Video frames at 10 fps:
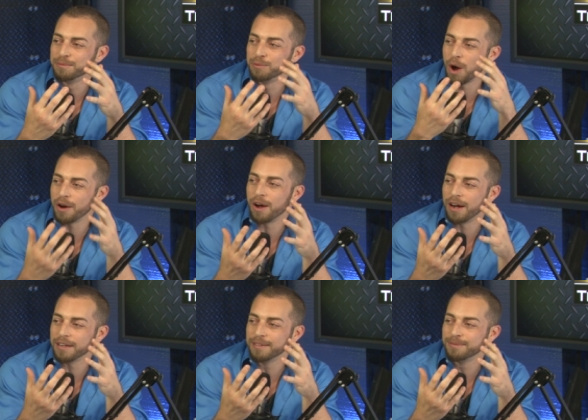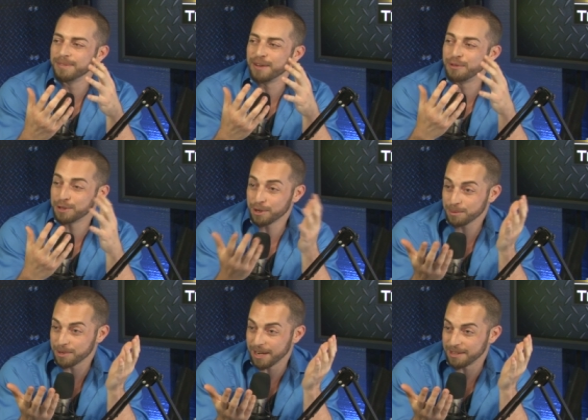raw dogging if you're
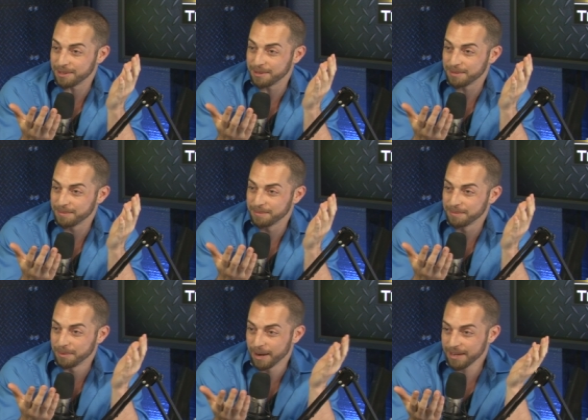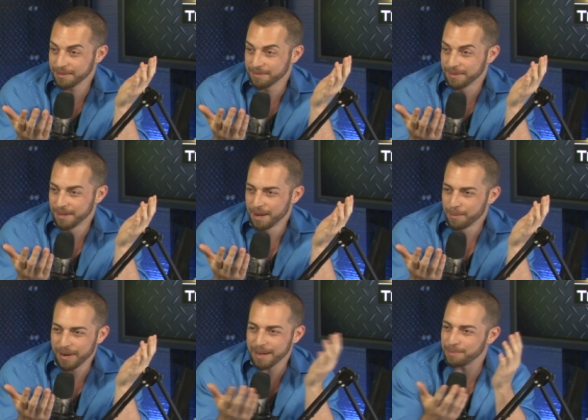circumcised, right?
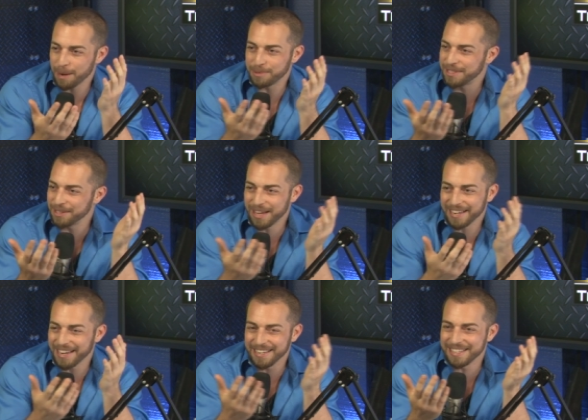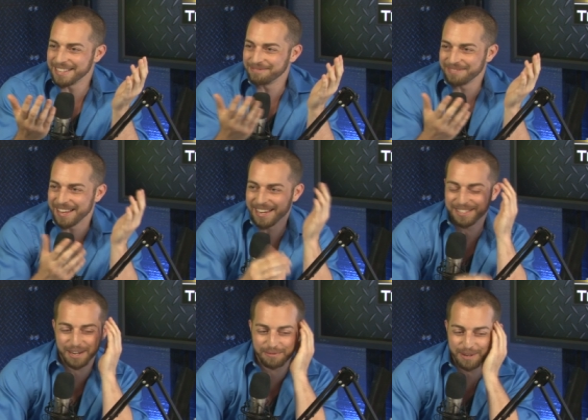But I, I'm still not getting the
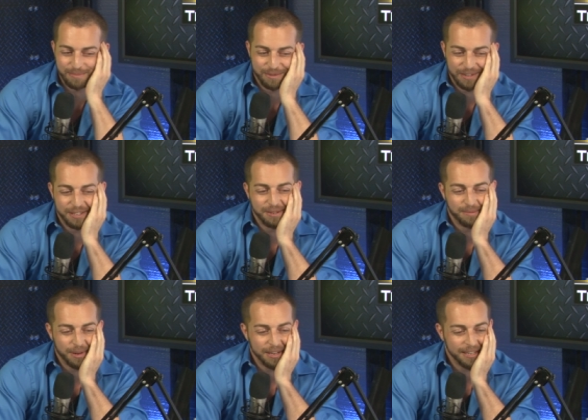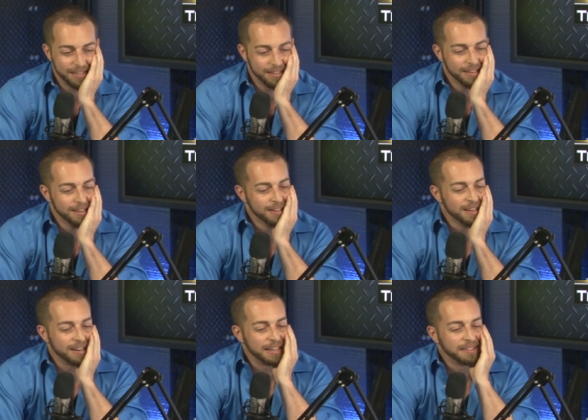HIV prevention part here.
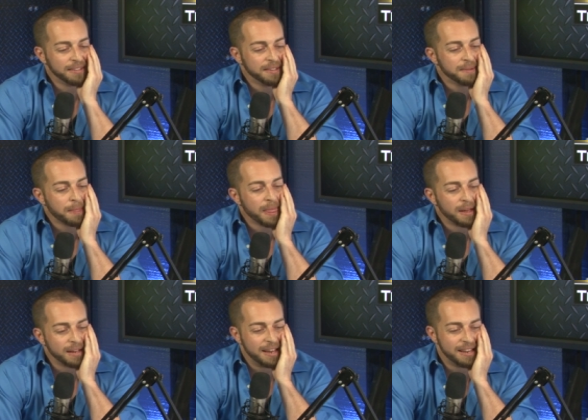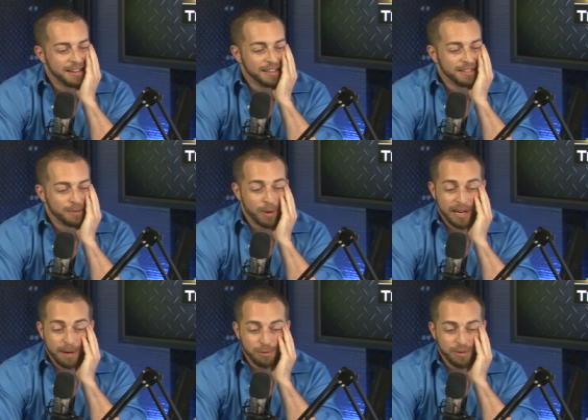All right
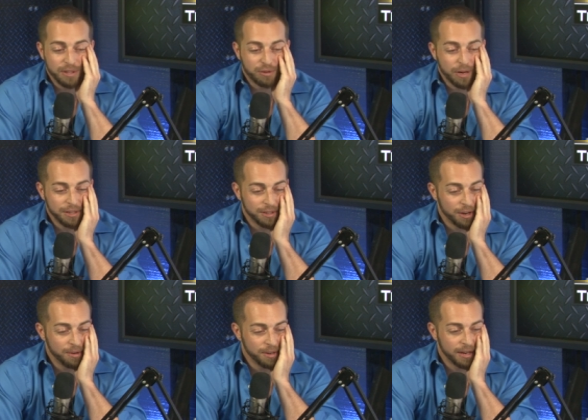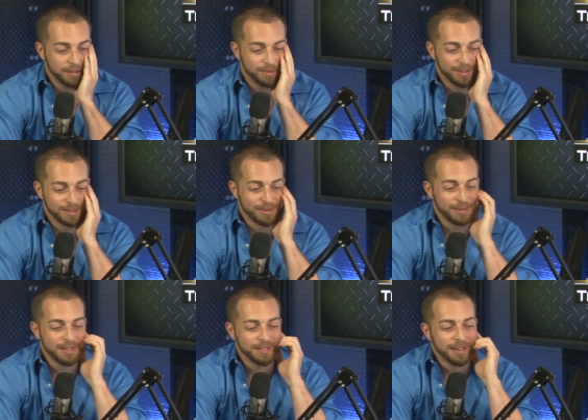it comes with instructions, though. Are you guys, you guys
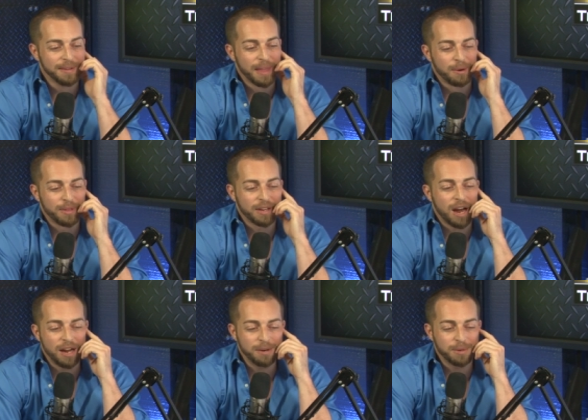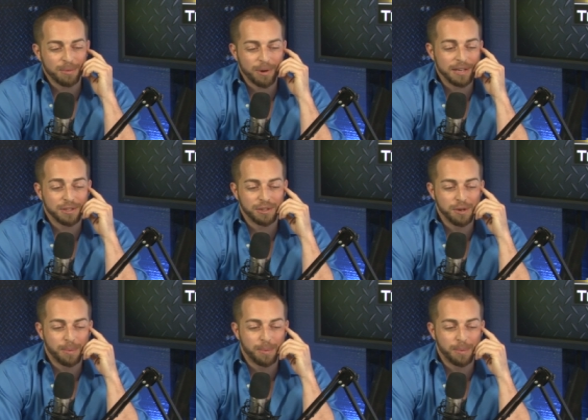sure this? Well, the condom comprises two